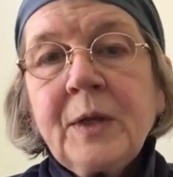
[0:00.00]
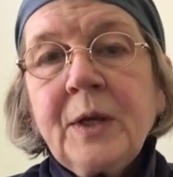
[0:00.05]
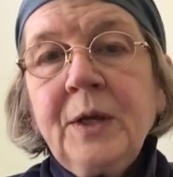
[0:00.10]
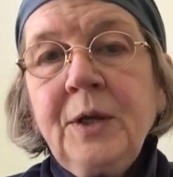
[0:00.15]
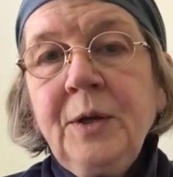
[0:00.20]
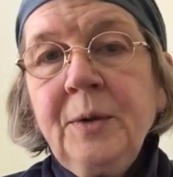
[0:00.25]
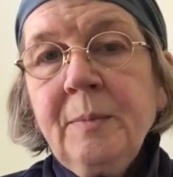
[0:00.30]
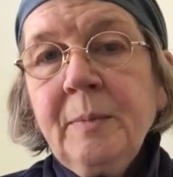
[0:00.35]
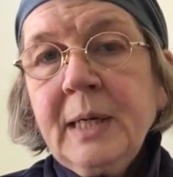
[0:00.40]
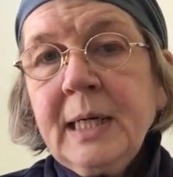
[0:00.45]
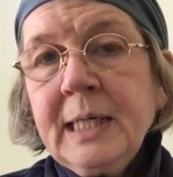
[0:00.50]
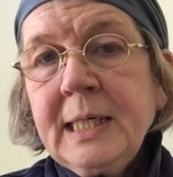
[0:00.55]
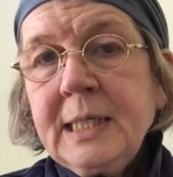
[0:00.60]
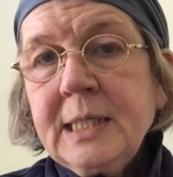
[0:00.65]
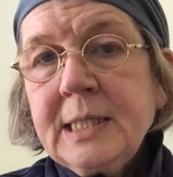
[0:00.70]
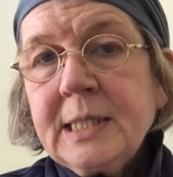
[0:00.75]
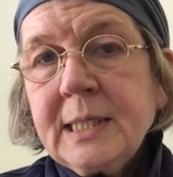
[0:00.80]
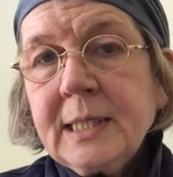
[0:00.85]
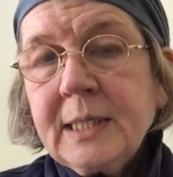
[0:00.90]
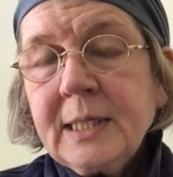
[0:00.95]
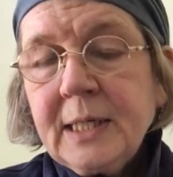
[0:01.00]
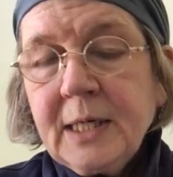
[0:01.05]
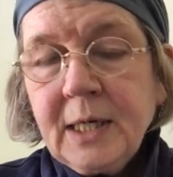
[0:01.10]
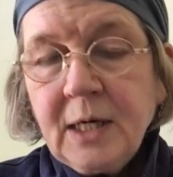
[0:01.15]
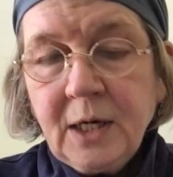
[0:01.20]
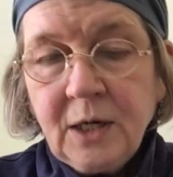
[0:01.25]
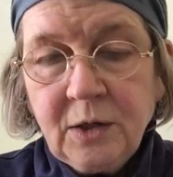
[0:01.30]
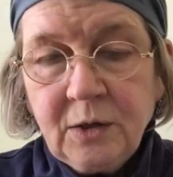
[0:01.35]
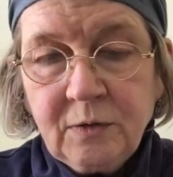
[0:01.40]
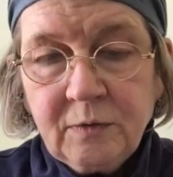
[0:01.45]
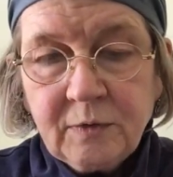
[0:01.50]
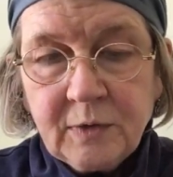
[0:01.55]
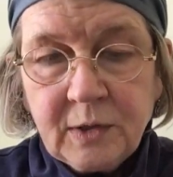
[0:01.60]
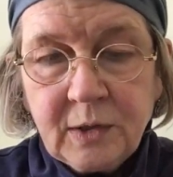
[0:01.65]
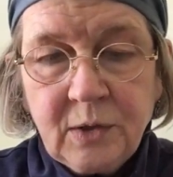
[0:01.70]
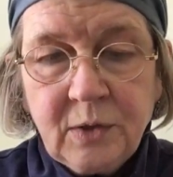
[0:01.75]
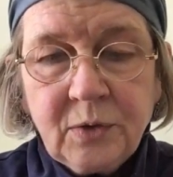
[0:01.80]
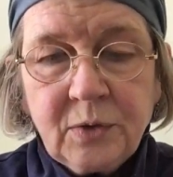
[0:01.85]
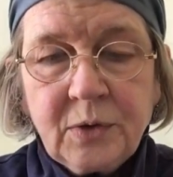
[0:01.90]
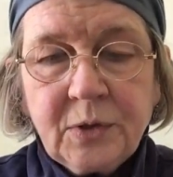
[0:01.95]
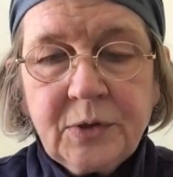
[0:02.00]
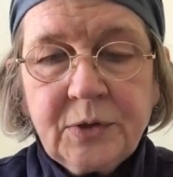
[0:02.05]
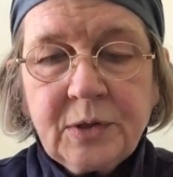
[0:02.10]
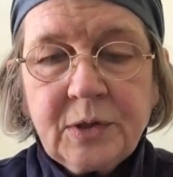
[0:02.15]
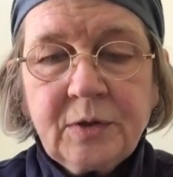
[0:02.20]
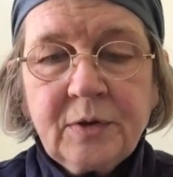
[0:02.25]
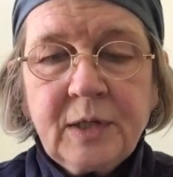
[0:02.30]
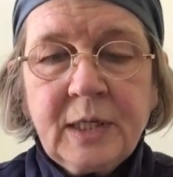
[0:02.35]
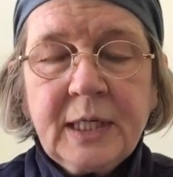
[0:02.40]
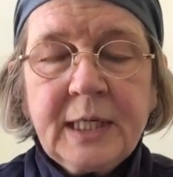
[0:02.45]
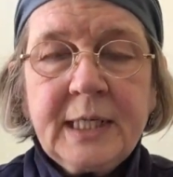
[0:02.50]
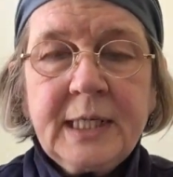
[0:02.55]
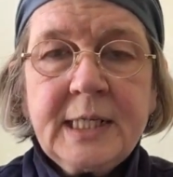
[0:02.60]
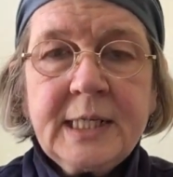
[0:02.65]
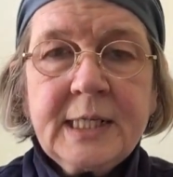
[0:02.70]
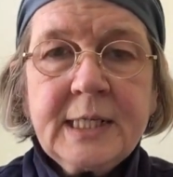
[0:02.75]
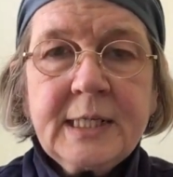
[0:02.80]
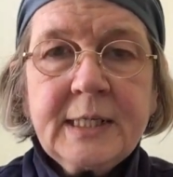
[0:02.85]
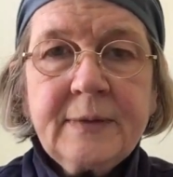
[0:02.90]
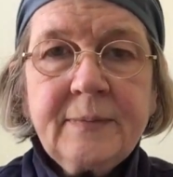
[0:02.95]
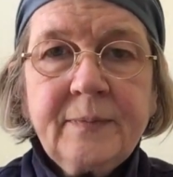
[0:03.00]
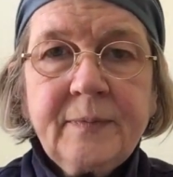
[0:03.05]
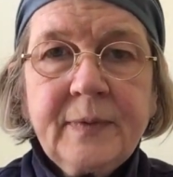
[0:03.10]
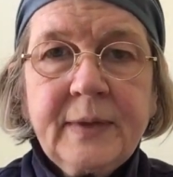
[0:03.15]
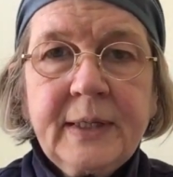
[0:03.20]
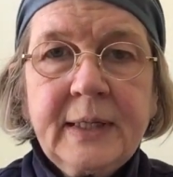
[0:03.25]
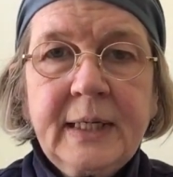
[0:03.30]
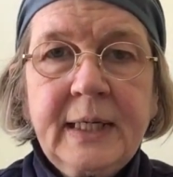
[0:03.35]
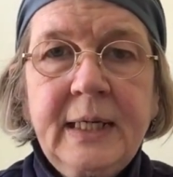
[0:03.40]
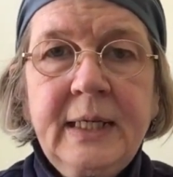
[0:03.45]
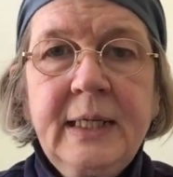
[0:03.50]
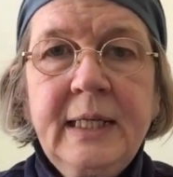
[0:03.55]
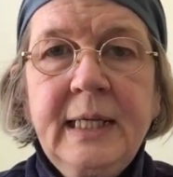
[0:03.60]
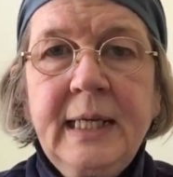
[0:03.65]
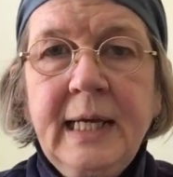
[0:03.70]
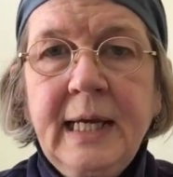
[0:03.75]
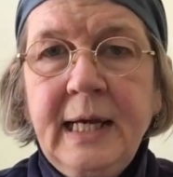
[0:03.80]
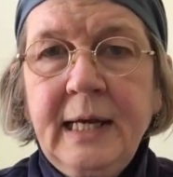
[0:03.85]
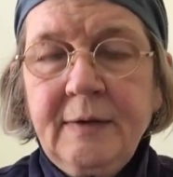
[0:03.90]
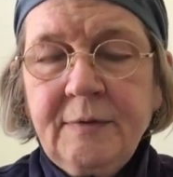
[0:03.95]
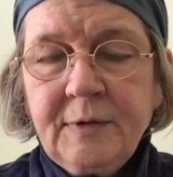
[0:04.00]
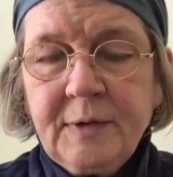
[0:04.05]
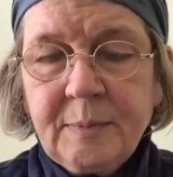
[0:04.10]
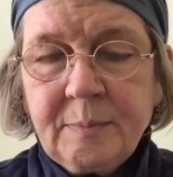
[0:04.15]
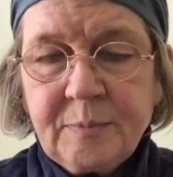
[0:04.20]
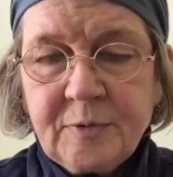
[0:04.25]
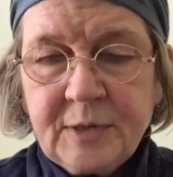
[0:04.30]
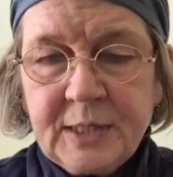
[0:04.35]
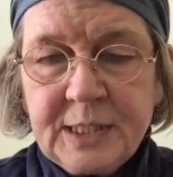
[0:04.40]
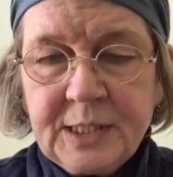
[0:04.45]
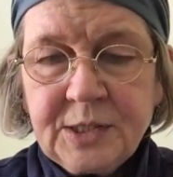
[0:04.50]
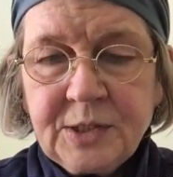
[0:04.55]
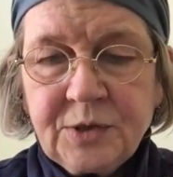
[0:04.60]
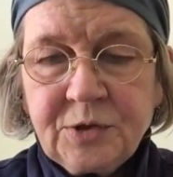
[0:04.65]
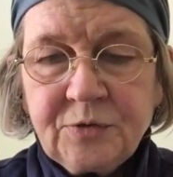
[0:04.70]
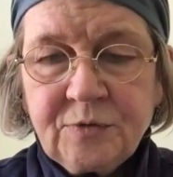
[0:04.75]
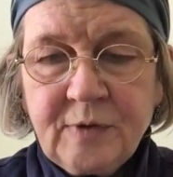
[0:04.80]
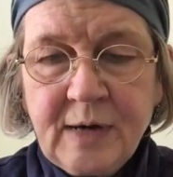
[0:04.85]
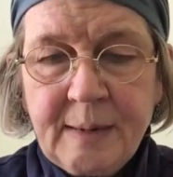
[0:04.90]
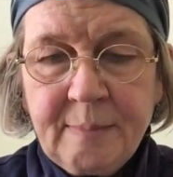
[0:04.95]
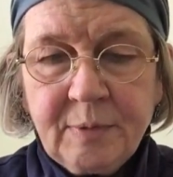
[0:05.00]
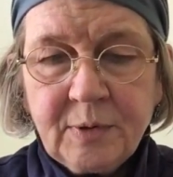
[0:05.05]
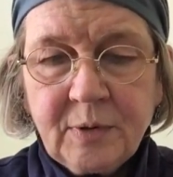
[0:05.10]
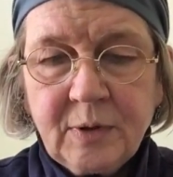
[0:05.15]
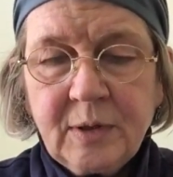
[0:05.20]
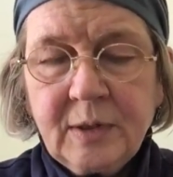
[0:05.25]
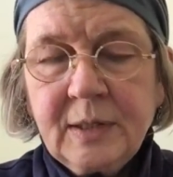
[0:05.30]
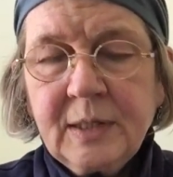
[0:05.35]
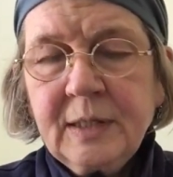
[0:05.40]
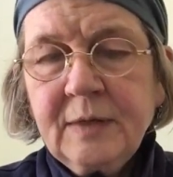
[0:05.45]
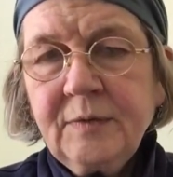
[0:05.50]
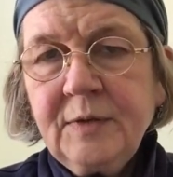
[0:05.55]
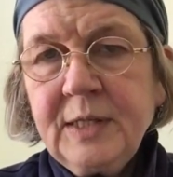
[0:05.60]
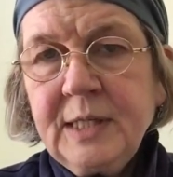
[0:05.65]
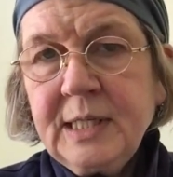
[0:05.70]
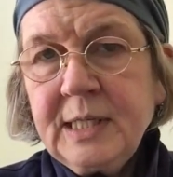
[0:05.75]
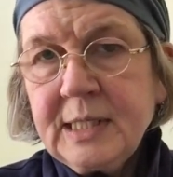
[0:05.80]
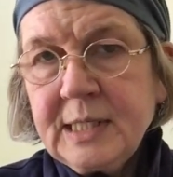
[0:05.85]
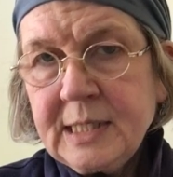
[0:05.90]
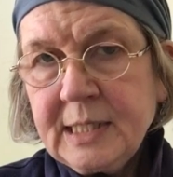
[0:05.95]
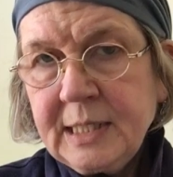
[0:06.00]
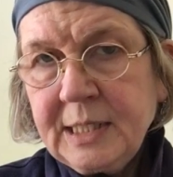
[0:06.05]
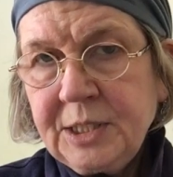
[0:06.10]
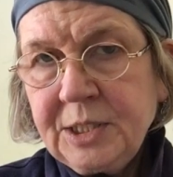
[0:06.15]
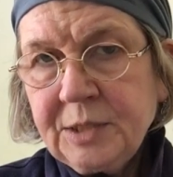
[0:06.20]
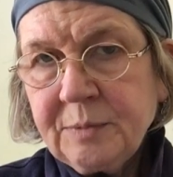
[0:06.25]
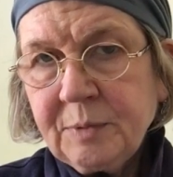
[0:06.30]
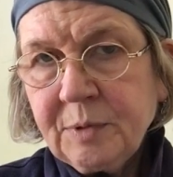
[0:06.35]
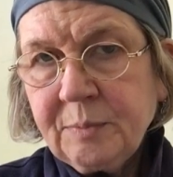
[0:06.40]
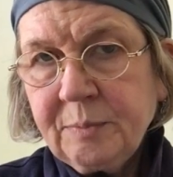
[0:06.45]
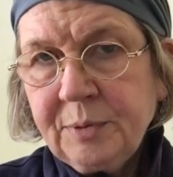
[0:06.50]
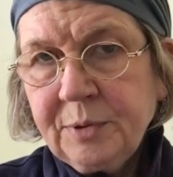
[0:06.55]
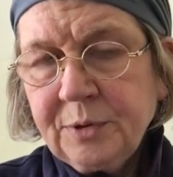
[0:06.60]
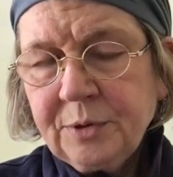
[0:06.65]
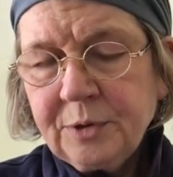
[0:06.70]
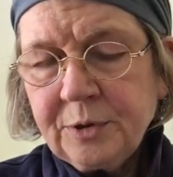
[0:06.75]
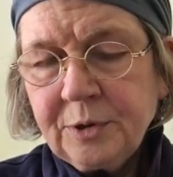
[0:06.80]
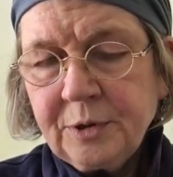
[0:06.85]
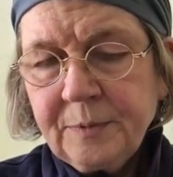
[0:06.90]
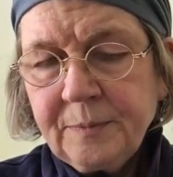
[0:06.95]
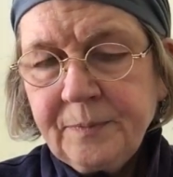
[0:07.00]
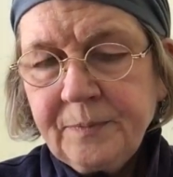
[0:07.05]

you might overlook the Christ in the ever-present rabble of the insatiable poor.